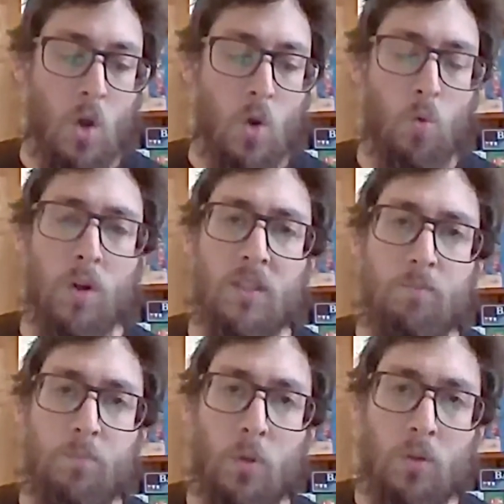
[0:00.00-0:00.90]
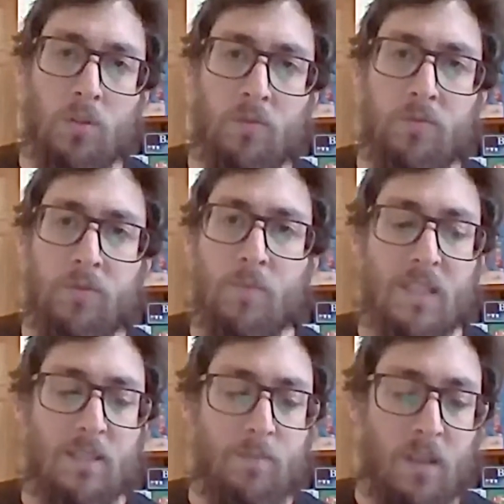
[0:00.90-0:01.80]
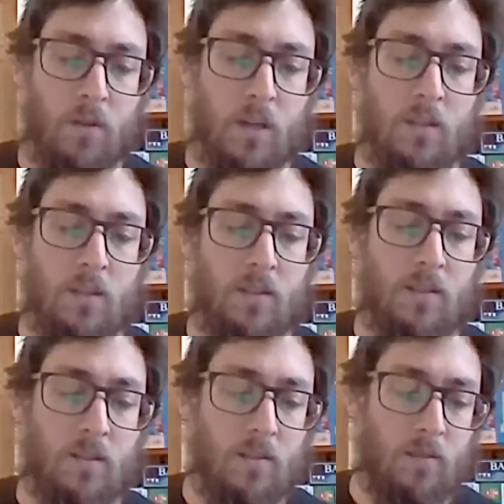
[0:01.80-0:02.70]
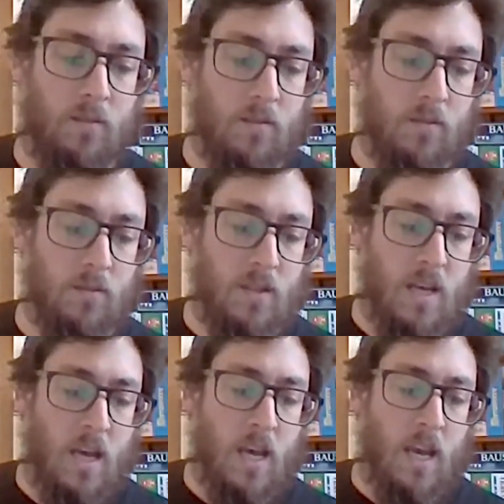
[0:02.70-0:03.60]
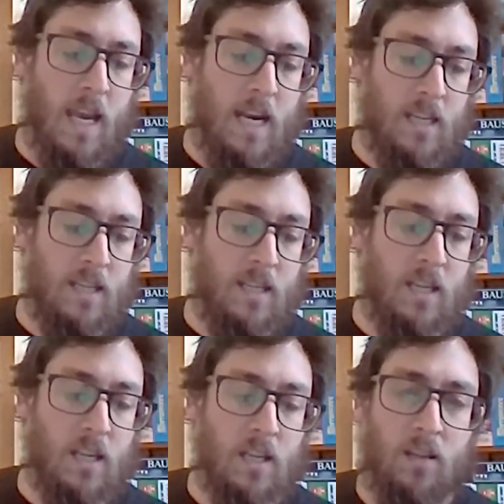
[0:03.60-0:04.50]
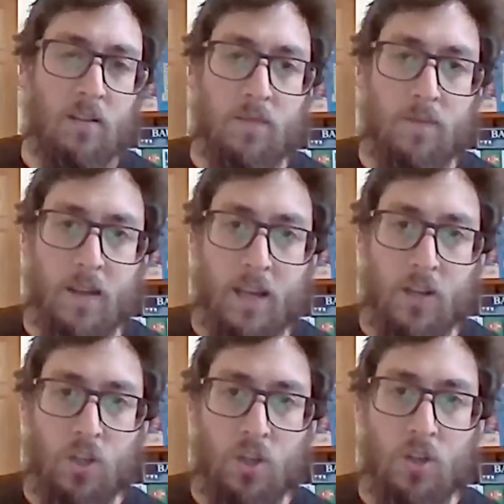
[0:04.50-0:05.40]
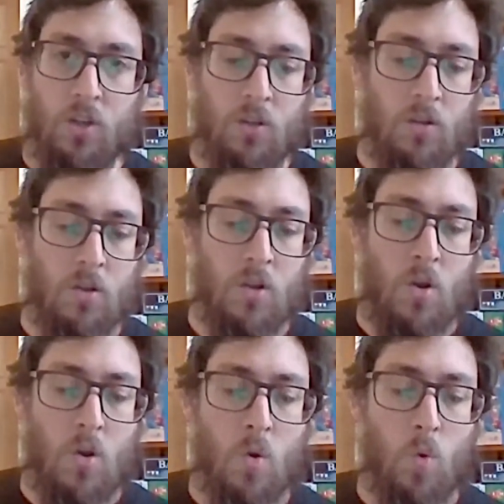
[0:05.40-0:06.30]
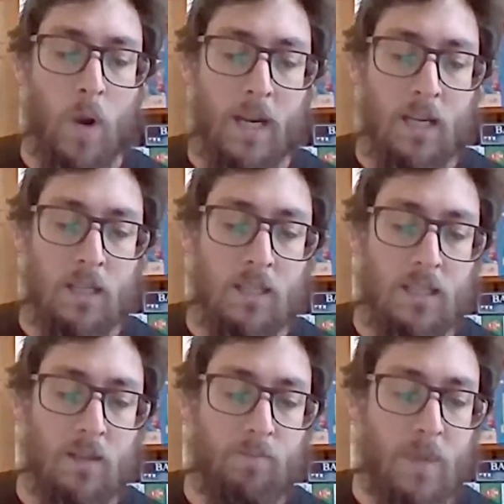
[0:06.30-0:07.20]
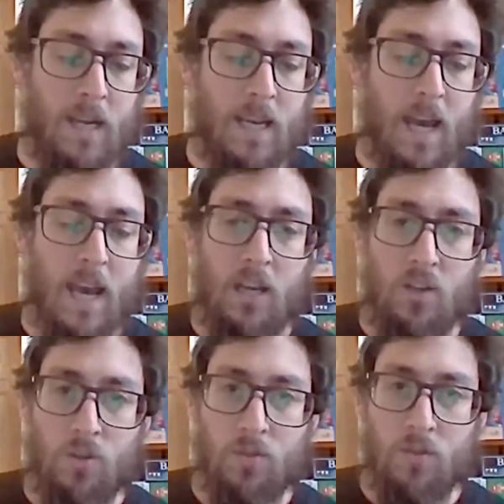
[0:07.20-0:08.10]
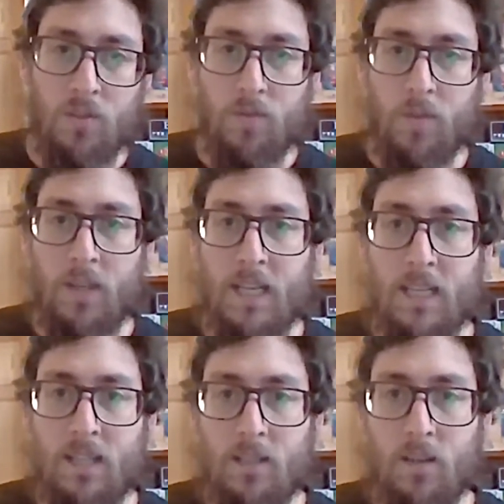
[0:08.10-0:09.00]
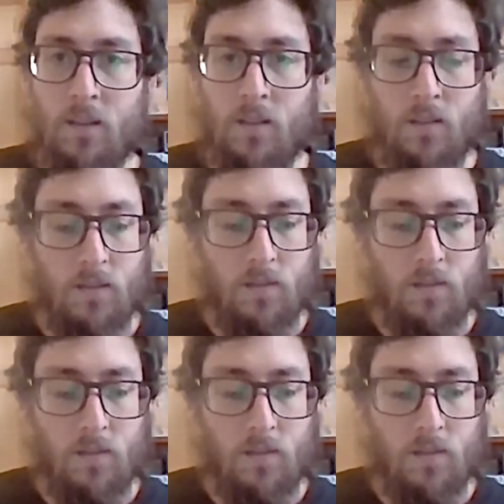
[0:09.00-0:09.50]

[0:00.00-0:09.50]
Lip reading: What's born from smithereens? Heat and flesh, wings that make angels for an instant.